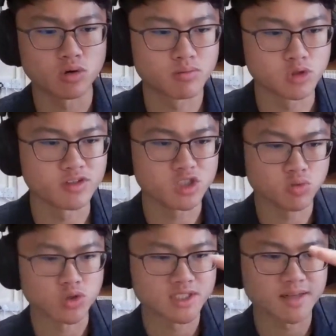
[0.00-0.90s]
moving
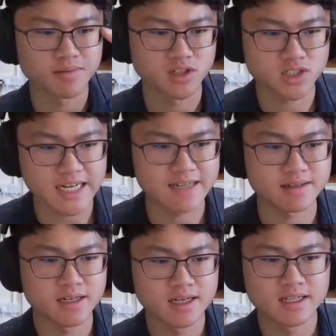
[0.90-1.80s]
towards something, because that
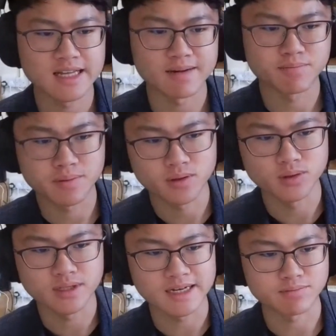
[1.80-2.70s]
that
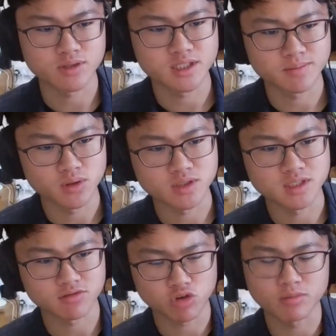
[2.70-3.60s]
that presupposes
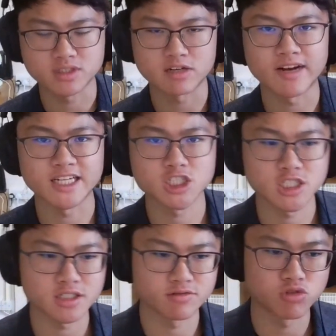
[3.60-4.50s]
a form of
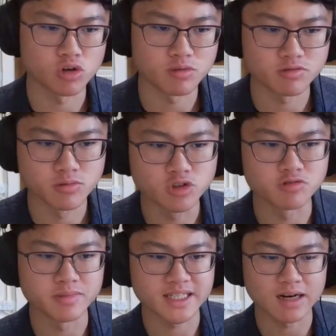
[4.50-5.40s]
direction, a form of
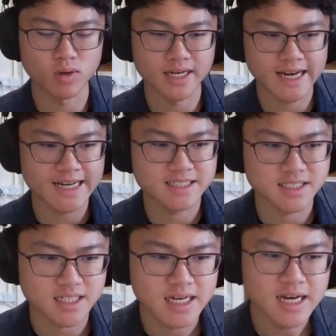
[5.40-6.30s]
movement that one has,
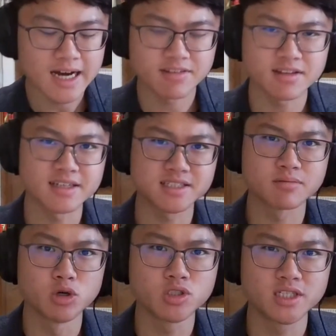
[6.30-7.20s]
and I think it's a
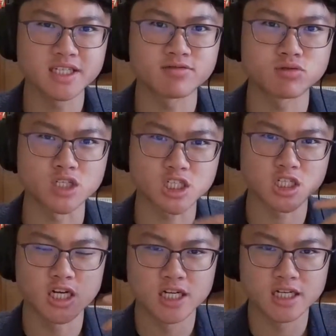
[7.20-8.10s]
motif which
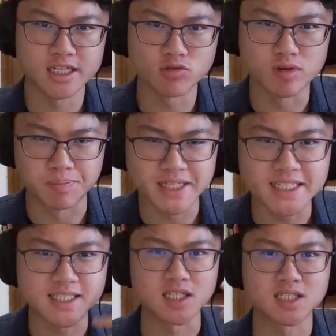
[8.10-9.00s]

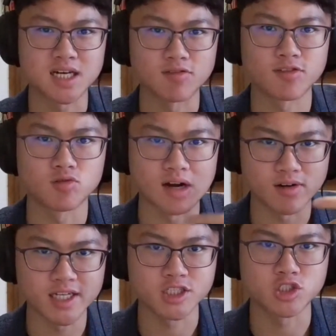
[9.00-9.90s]
repeats itself throughout
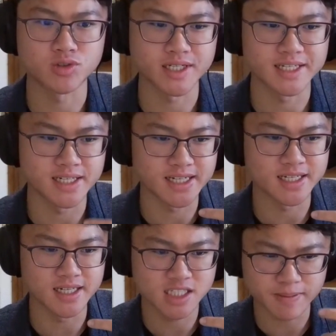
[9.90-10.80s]
history, in,
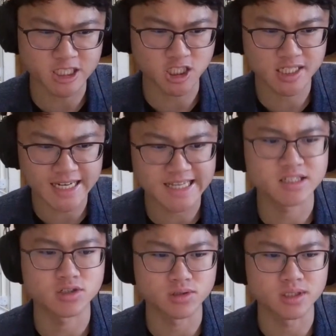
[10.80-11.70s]
in especially in
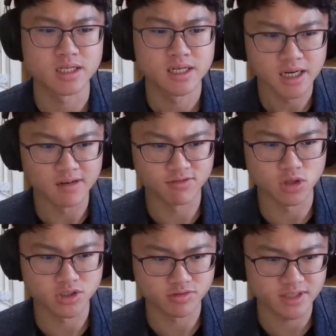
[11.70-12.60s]
ethical uh,
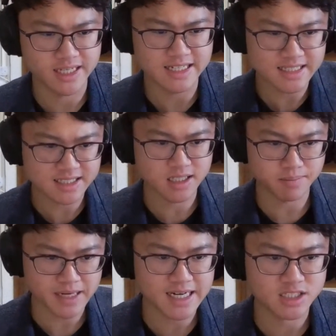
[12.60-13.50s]
philosophy, yeah. at least in the
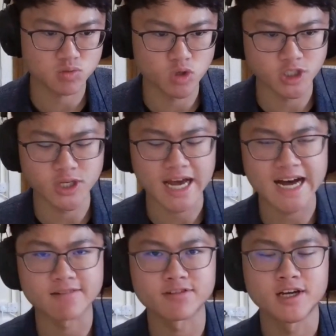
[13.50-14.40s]
past, where you
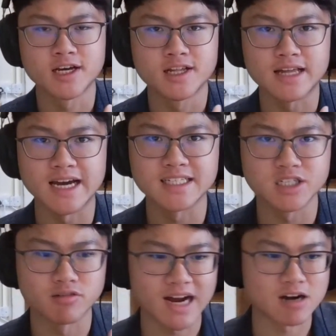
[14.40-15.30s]
have the idea
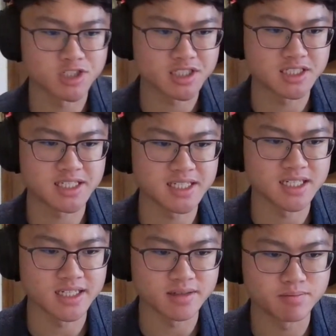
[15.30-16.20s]
of
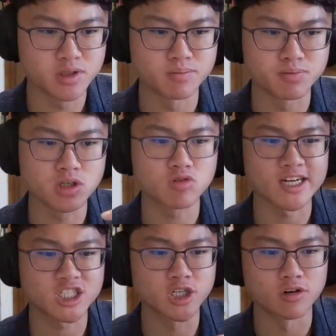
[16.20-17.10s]
Aristotelian, the
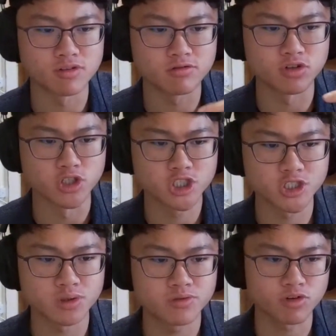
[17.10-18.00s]
progression of
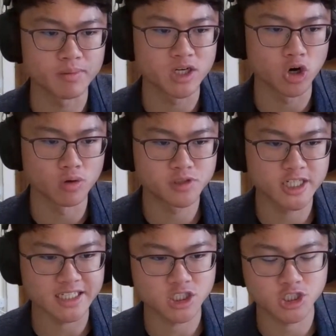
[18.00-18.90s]
virtue from an
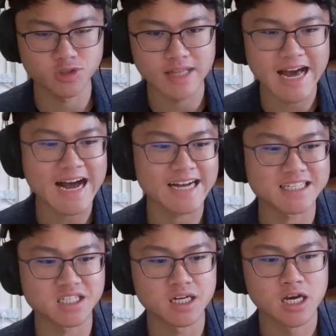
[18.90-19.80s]
object to the
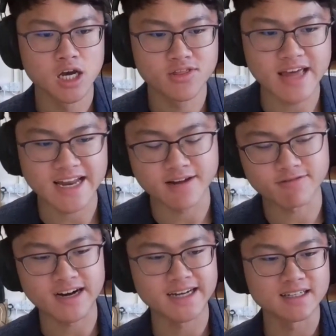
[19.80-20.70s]
act, then
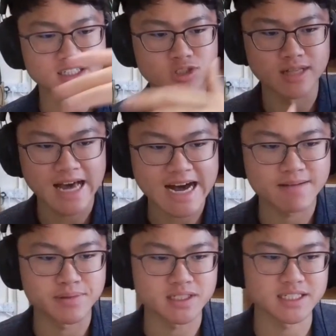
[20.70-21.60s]
finally to the
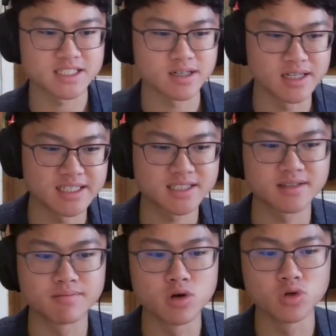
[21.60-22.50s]
habit. It's uh, it's the
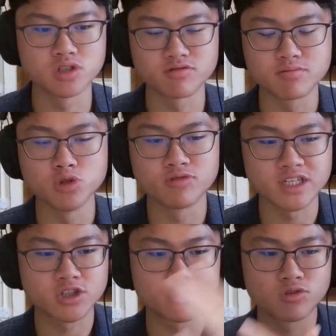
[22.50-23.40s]
mode of
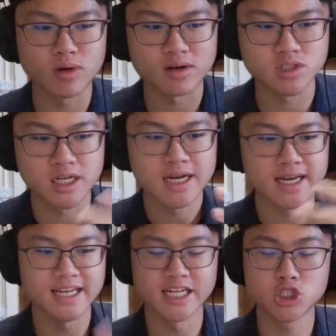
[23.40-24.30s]
moving throughout
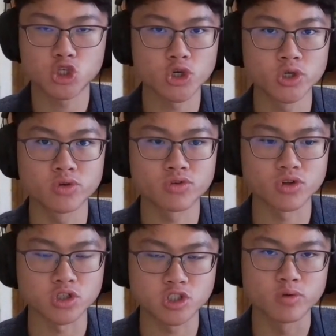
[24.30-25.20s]
an internal
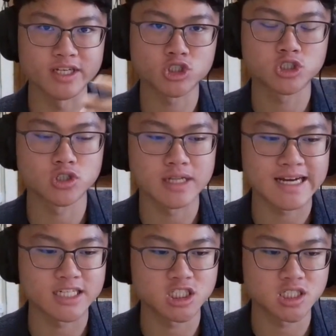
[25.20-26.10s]
thought to an external
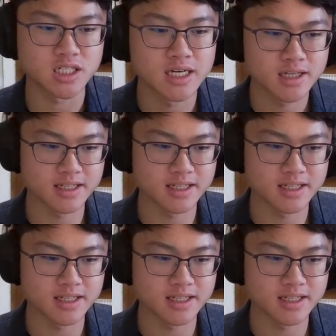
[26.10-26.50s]
action, the